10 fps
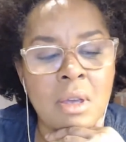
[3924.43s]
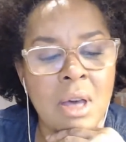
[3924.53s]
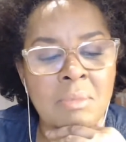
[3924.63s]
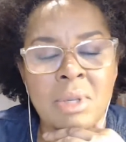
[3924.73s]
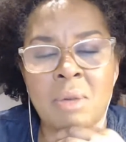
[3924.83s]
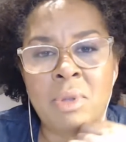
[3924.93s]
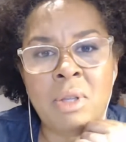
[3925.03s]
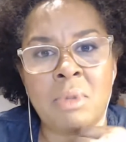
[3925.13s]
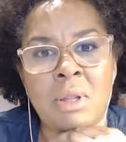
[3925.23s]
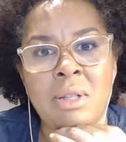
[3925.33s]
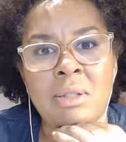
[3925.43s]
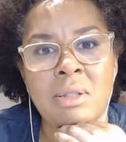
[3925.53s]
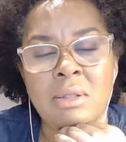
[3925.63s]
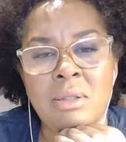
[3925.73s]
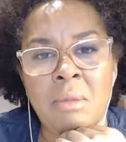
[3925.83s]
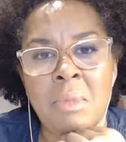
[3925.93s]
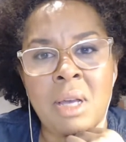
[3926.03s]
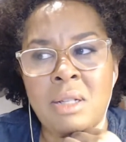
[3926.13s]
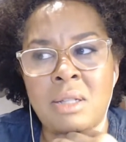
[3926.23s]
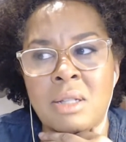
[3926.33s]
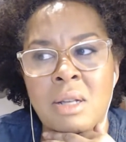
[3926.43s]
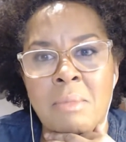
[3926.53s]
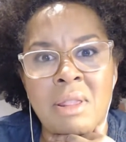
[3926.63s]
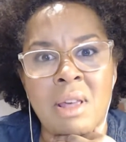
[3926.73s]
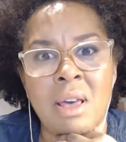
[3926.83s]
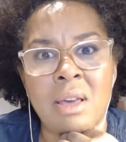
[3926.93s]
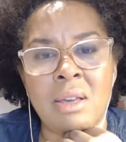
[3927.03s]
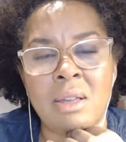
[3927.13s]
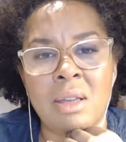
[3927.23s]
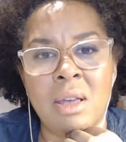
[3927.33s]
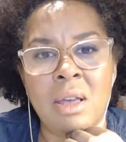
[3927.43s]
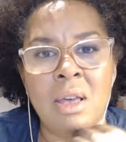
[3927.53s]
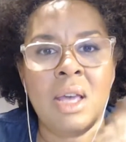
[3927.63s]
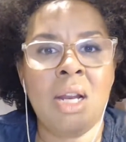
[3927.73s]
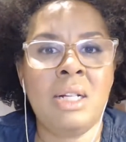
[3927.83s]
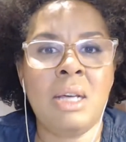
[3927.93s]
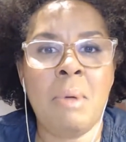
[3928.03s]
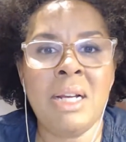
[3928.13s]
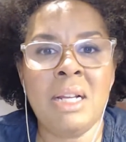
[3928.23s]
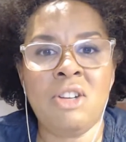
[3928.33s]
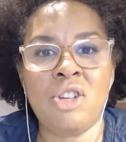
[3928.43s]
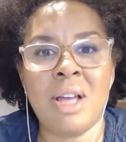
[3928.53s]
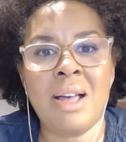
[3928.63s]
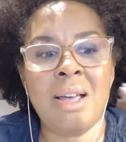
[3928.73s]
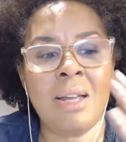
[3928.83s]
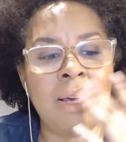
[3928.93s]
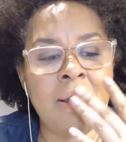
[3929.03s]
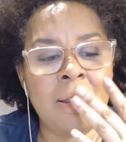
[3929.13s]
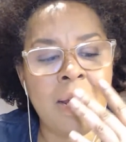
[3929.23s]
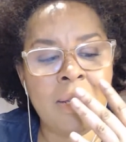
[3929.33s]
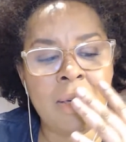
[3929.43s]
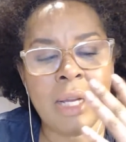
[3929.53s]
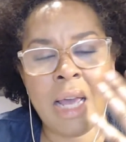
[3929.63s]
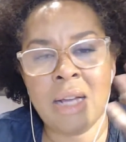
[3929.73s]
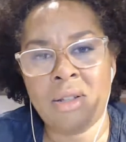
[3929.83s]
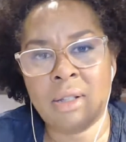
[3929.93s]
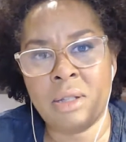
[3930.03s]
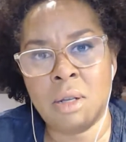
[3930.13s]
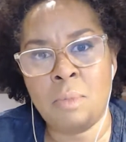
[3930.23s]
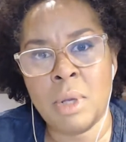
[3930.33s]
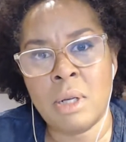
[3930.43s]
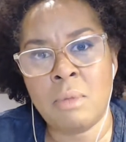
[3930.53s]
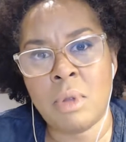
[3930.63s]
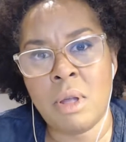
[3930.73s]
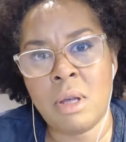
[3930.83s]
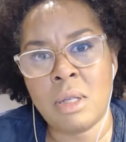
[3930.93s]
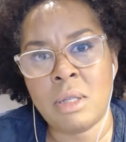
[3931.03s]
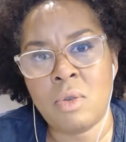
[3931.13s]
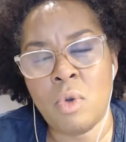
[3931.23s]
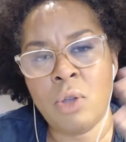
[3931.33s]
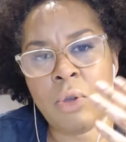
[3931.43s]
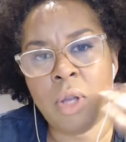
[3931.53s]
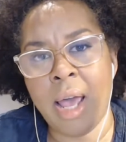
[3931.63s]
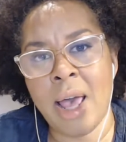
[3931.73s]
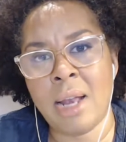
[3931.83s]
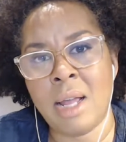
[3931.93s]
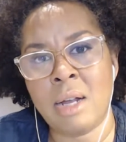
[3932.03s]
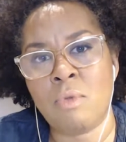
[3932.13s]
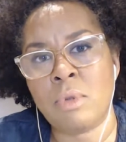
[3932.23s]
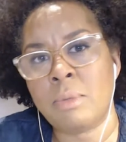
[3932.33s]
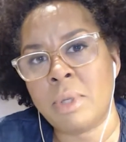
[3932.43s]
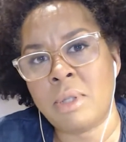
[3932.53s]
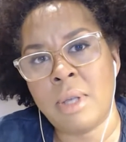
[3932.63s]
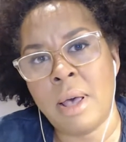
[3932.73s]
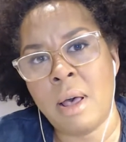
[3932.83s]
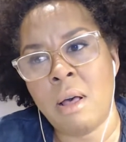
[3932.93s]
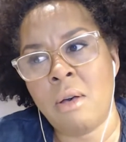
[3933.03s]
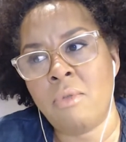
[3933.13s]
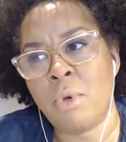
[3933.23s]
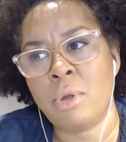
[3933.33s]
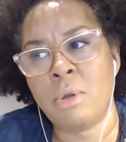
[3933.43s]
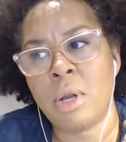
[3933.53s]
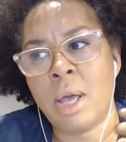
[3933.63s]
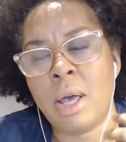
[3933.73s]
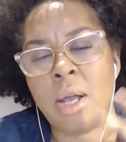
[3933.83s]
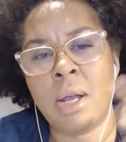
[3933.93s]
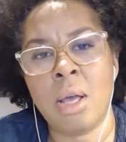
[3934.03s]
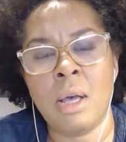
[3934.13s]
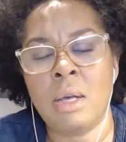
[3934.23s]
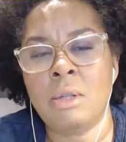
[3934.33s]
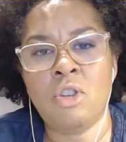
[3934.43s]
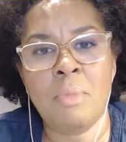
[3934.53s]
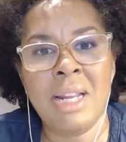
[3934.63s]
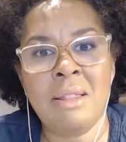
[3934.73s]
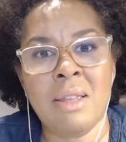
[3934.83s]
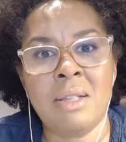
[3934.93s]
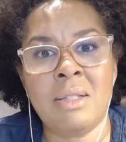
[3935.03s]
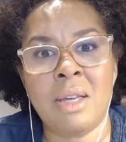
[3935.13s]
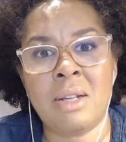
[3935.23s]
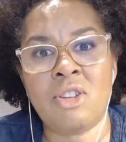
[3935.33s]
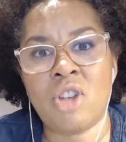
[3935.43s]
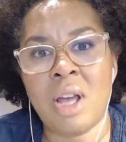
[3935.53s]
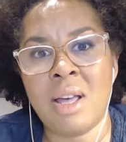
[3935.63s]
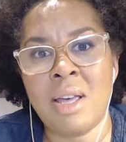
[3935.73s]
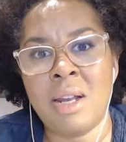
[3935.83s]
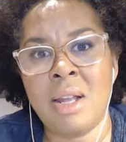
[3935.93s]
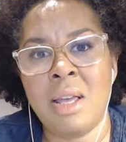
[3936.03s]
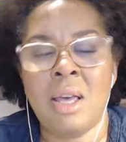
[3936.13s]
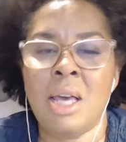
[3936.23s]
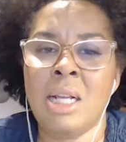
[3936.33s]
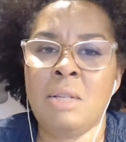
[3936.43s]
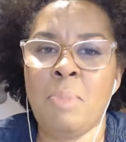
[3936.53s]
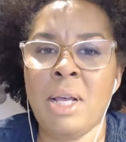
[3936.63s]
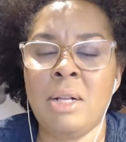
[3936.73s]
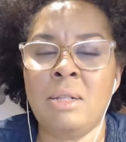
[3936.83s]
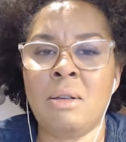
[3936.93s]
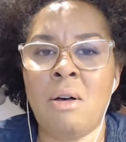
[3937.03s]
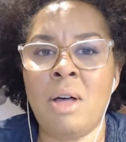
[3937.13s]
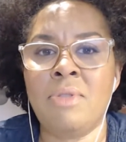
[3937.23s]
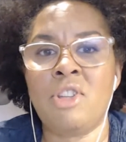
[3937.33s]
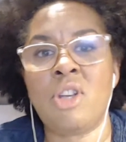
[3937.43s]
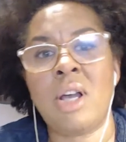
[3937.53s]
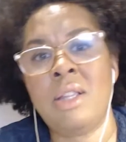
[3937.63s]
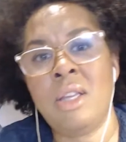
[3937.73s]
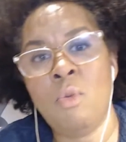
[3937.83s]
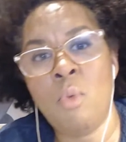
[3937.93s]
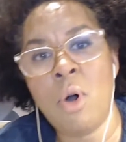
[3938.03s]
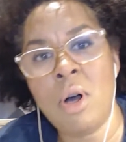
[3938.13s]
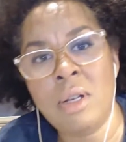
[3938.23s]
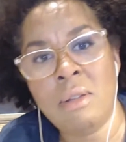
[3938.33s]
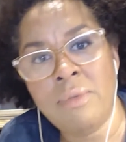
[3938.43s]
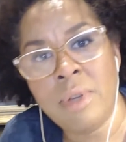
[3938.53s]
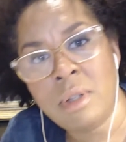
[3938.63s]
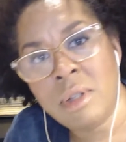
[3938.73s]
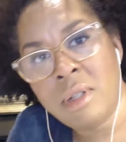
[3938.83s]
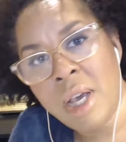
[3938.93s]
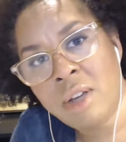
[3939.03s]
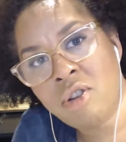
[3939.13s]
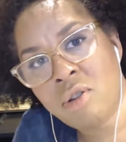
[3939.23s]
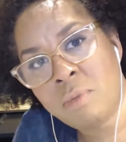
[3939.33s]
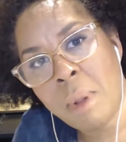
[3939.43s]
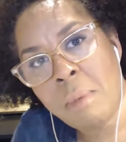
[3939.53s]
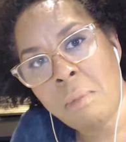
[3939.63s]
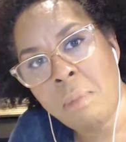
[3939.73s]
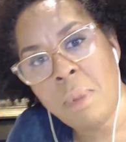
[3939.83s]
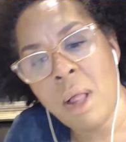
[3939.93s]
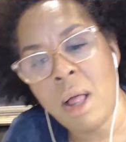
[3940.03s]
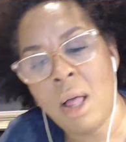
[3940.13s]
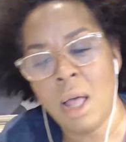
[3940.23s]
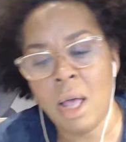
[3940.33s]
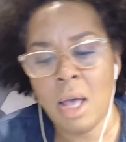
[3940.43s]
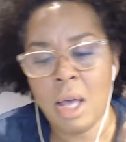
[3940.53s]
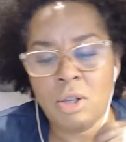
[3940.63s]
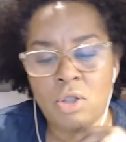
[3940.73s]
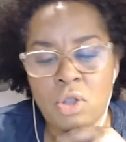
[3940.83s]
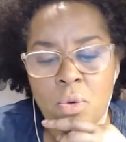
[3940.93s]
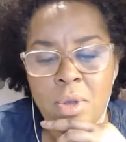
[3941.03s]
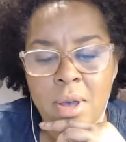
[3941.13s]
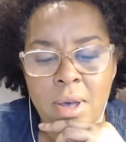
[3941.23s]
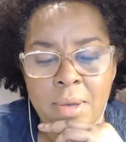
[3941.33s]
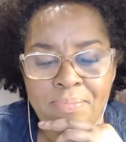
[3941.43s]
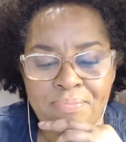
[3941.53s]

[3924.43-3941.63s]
I'm done with lip gloss. I'm not. It's just not my thing. And anytime I need a shine, then you can add just a little bit of lip gloss, or you could add like rosebud salve, or you can add so many things to get a shine. And it depends on the shine that you want and the feel, the texture, blah blah blah. So yeah,